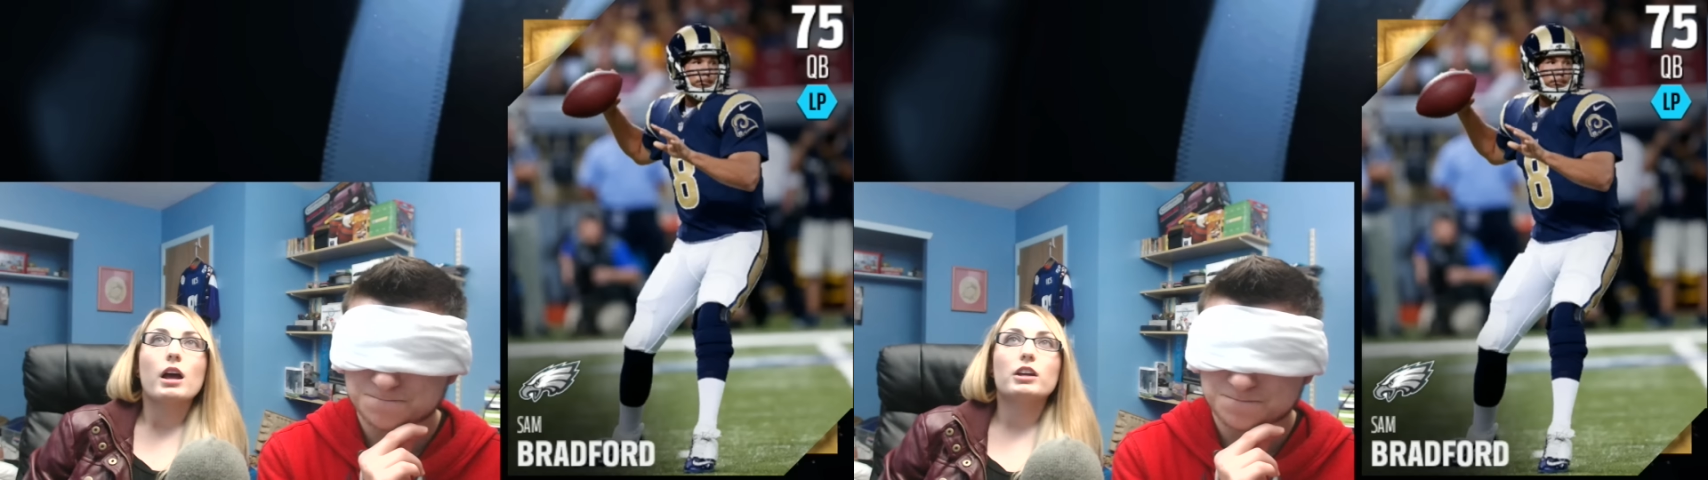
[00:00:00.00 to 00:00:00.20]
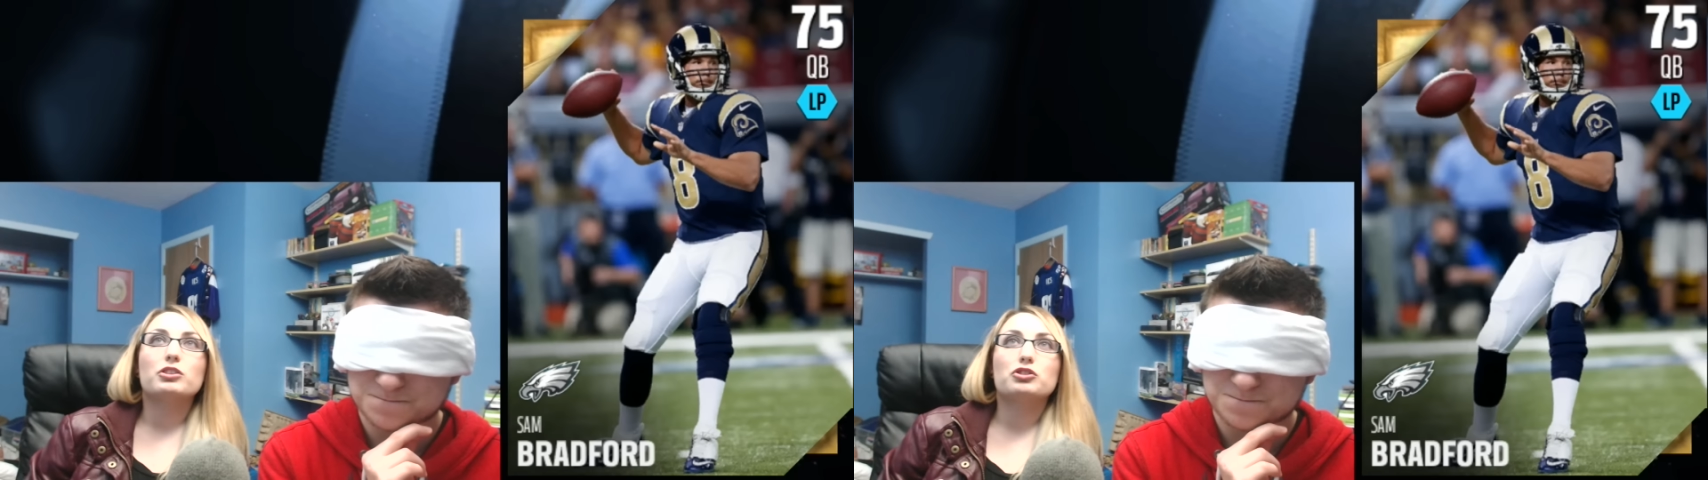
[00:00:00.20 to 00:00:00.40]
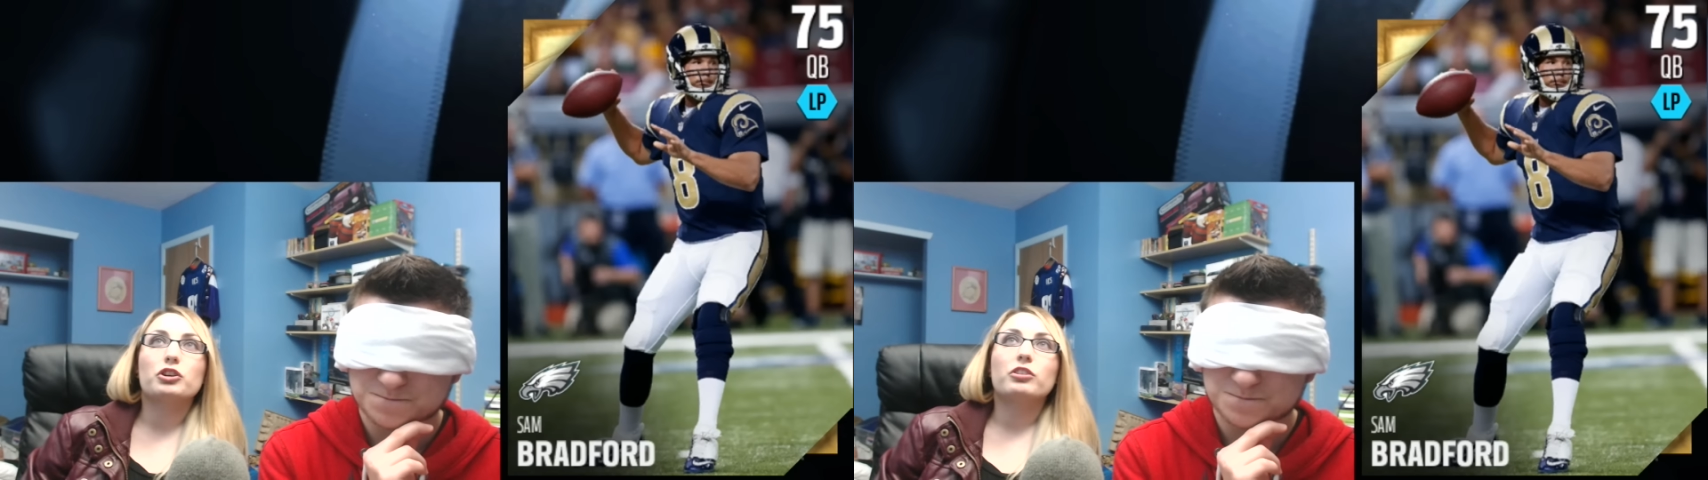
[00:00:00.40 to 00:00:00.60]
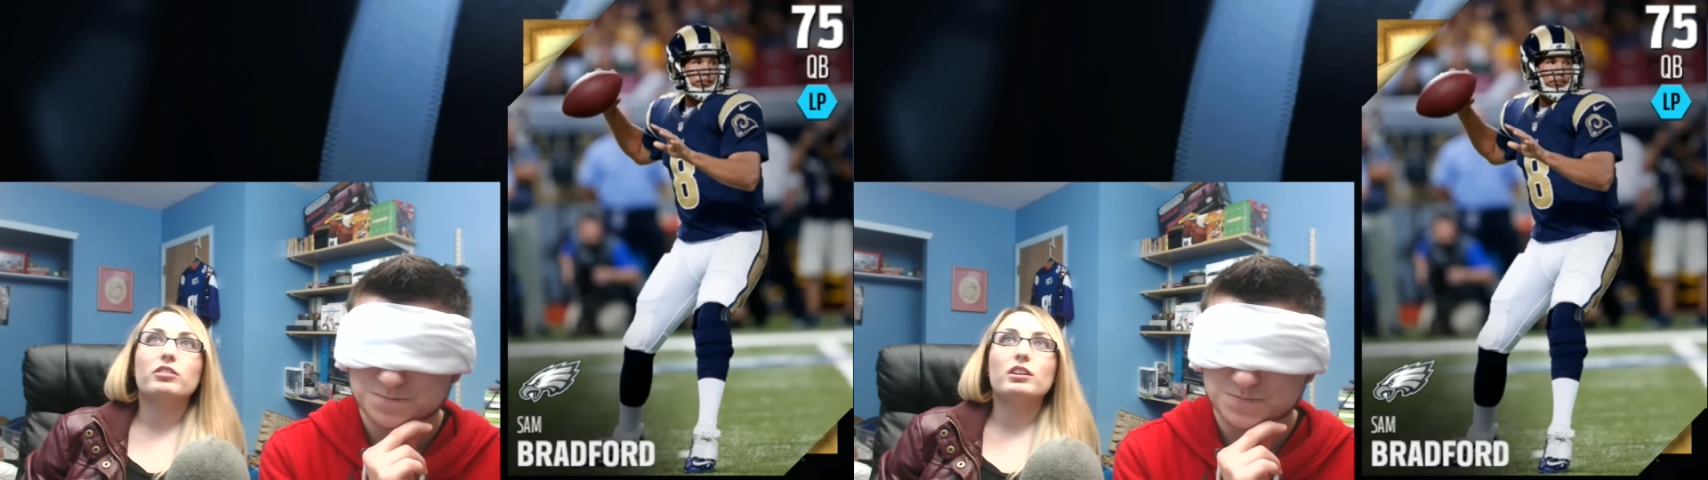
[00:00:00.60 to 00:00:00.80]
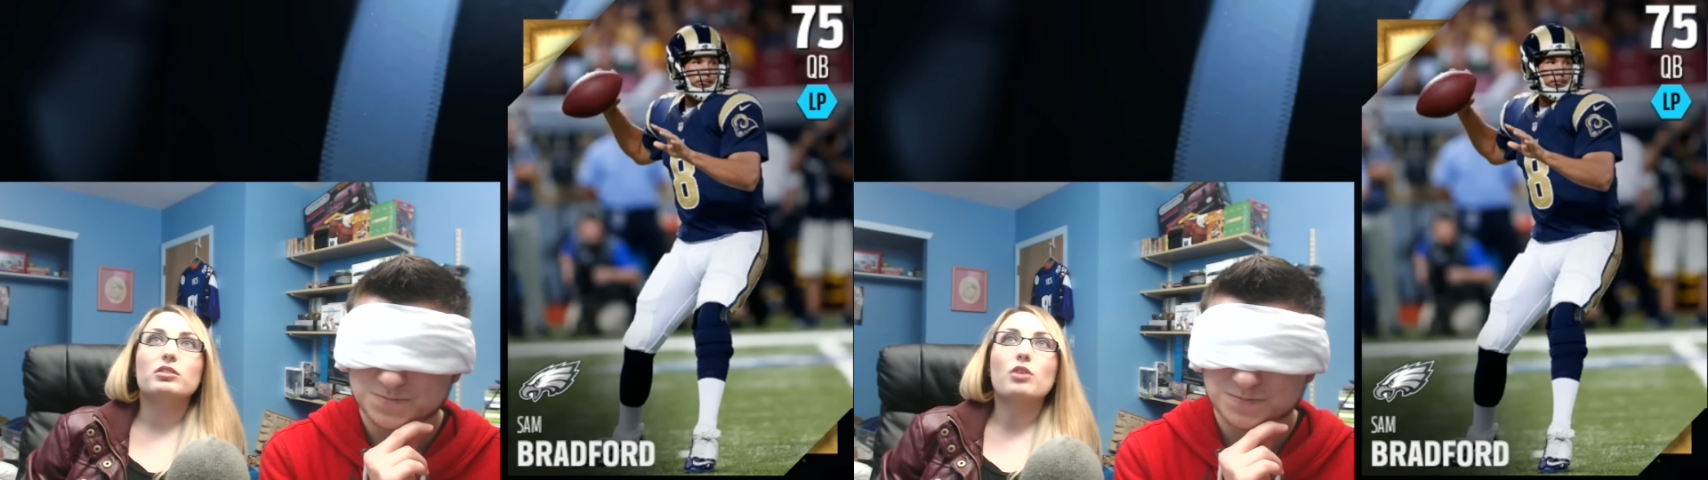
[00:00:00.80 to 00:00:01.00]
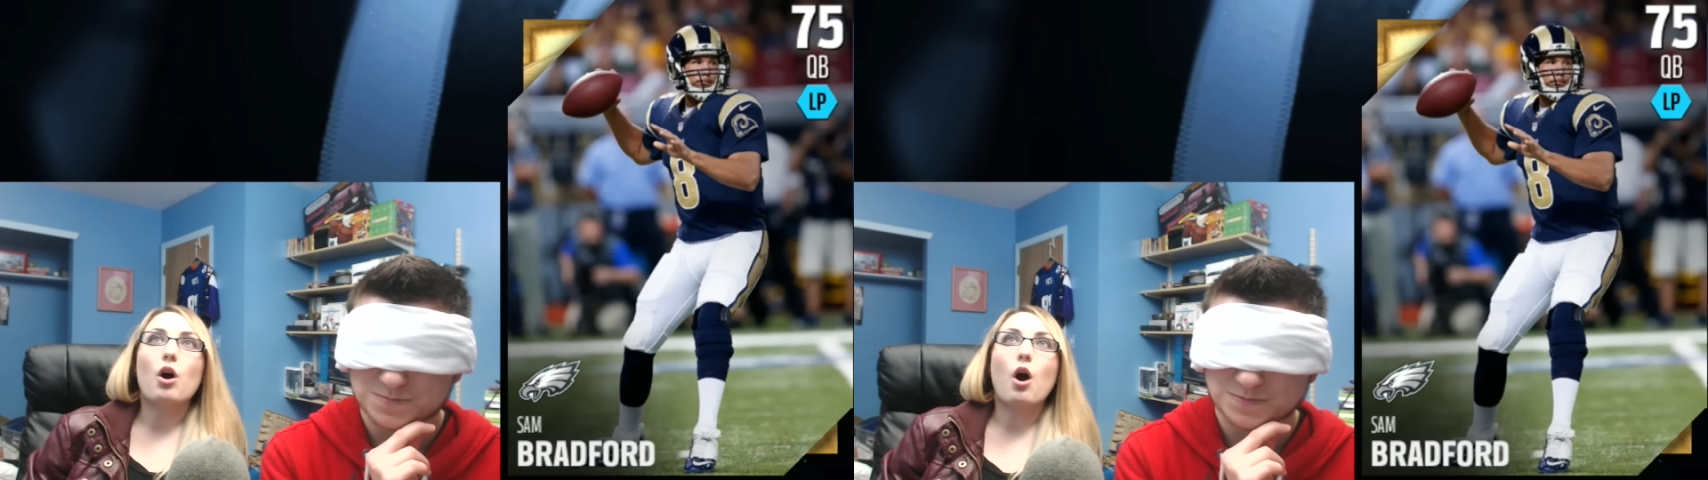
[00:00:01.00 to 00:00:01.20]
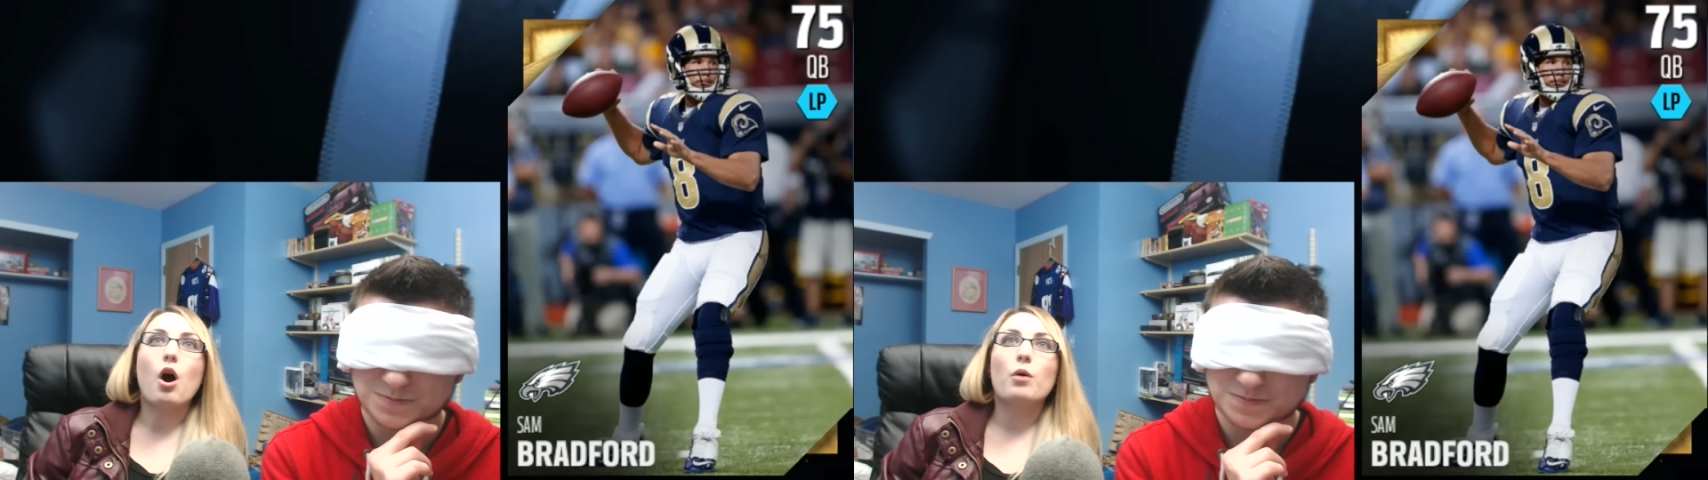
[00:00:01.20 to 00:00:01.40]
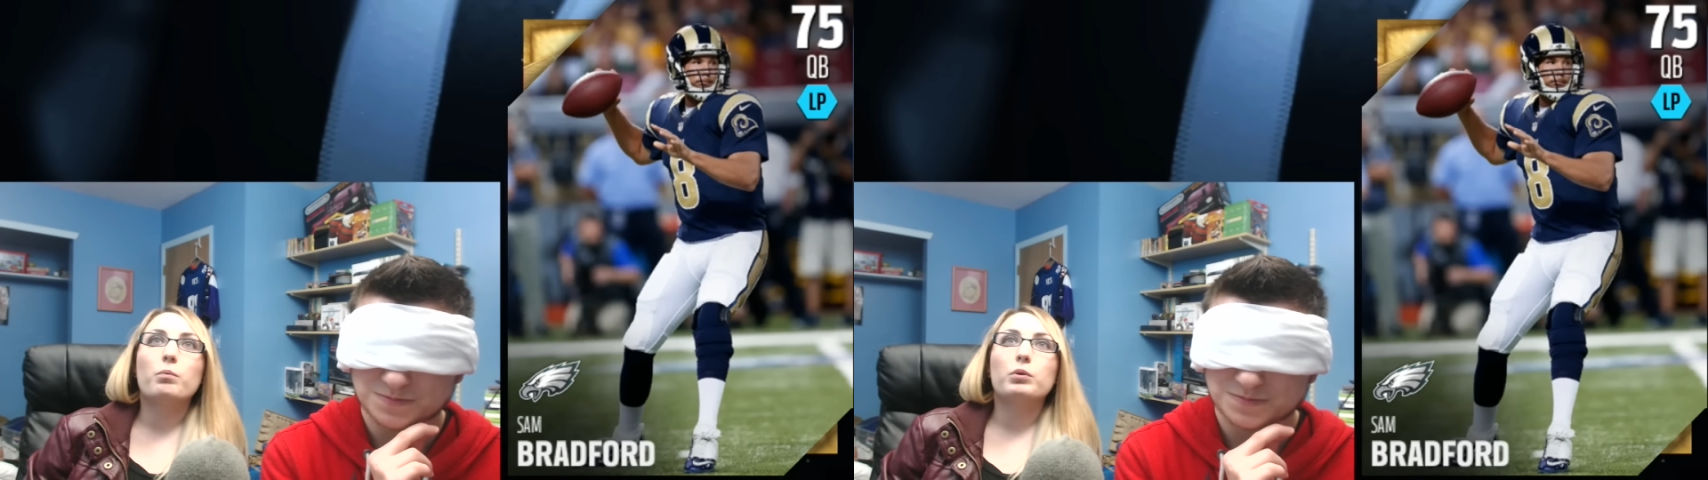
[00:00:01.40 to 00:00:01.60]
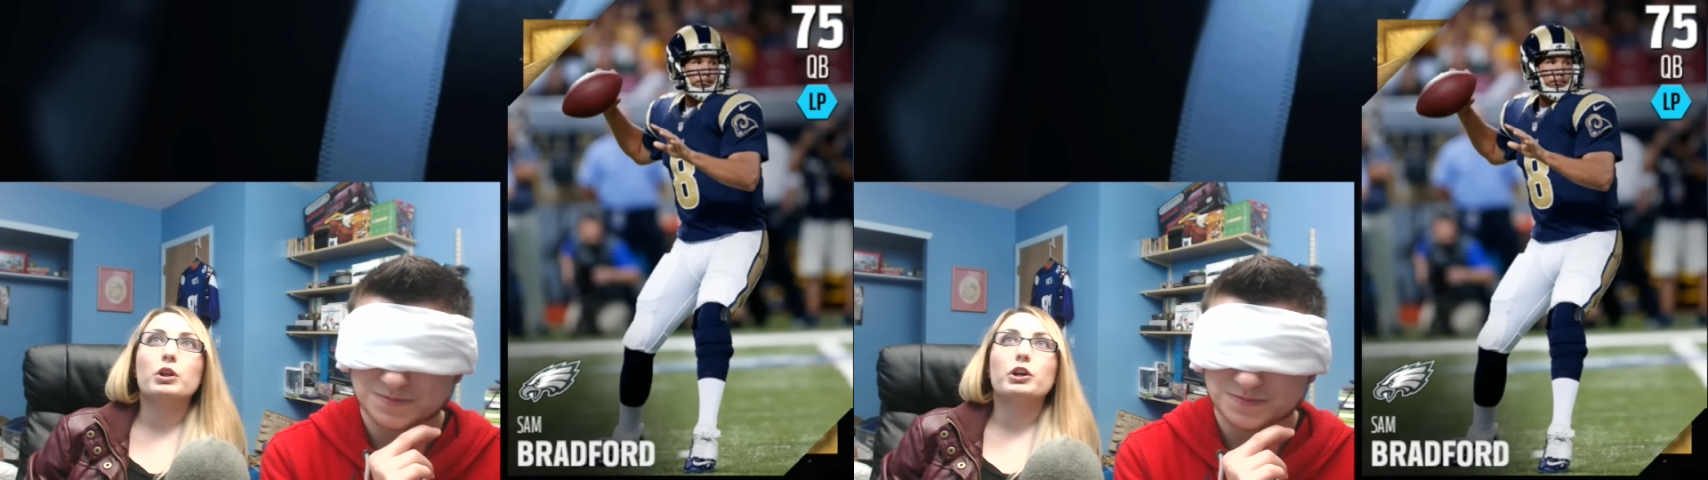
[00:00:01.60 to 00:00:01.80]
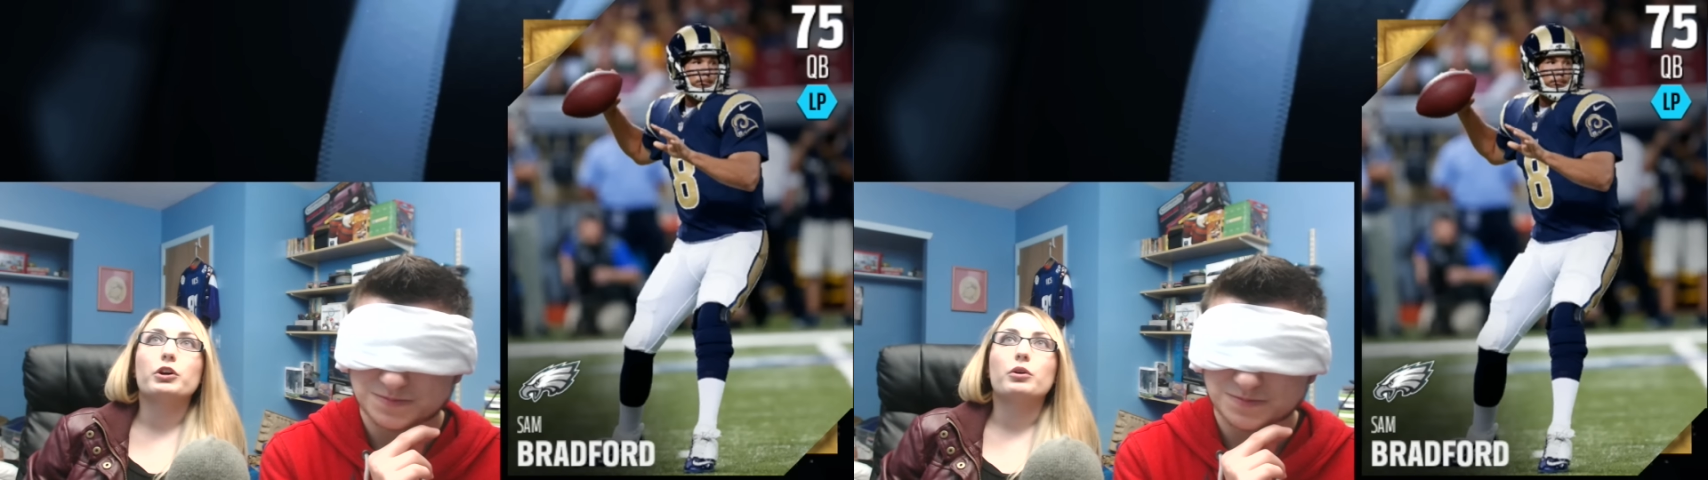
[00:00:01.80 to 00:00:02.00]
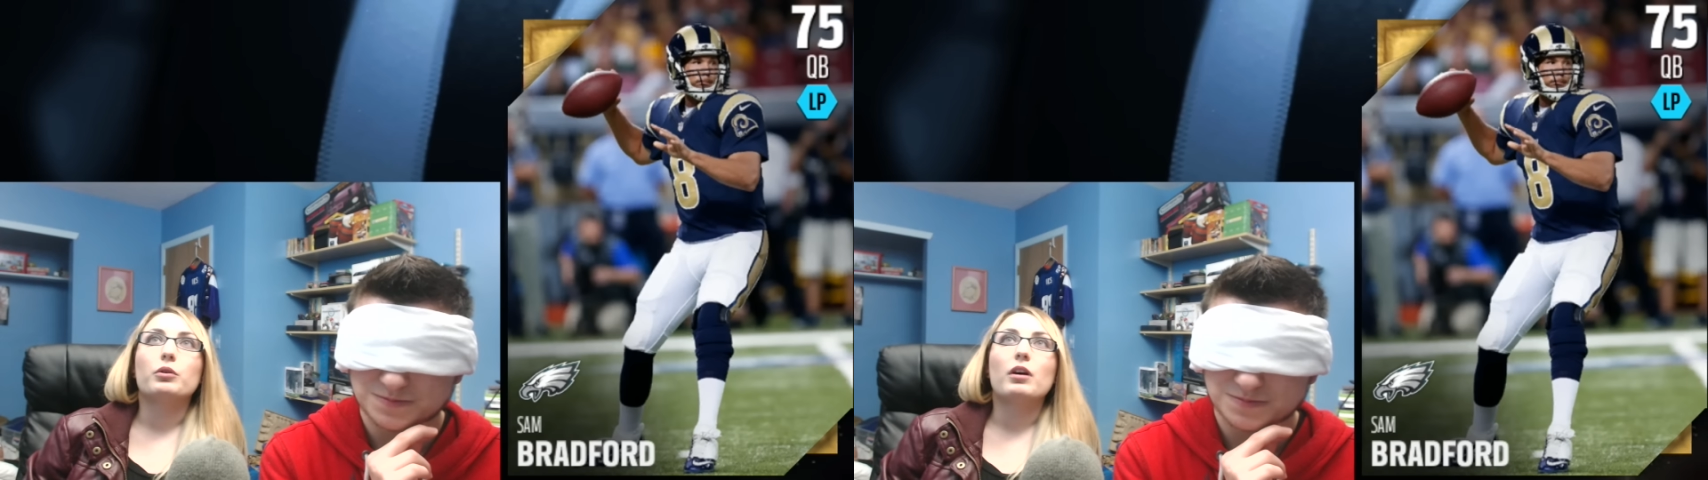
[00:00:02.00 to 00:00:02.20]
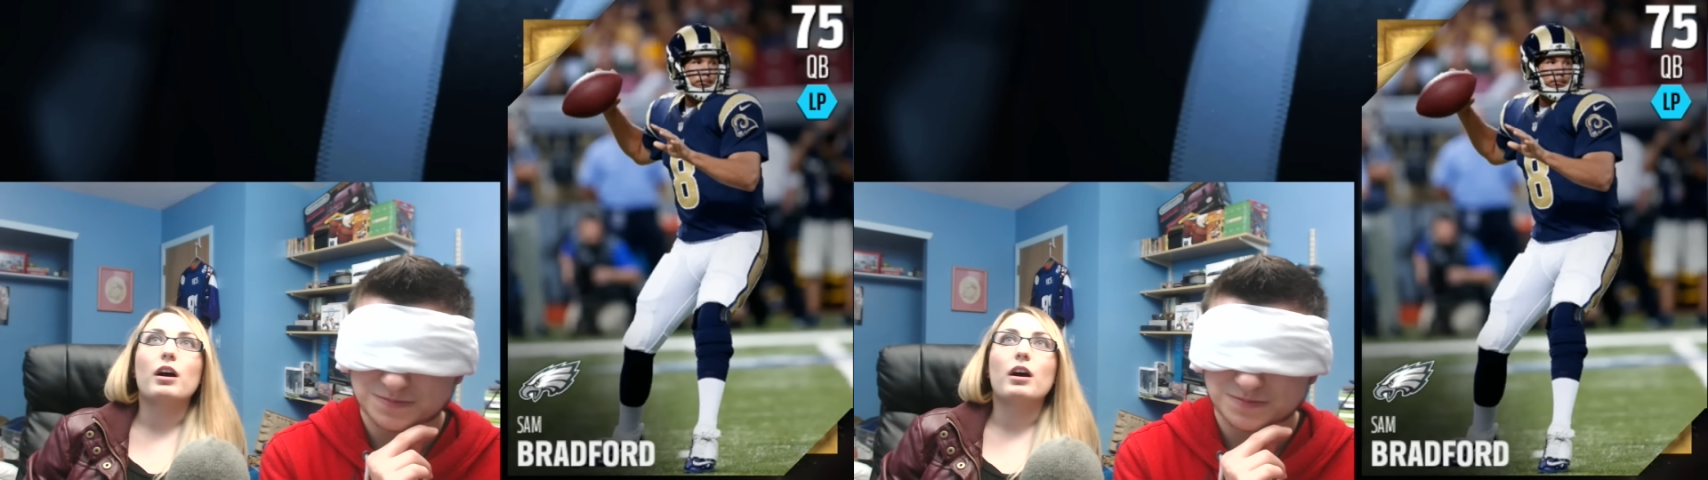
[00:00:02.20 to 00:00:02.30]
His jersey is all blue.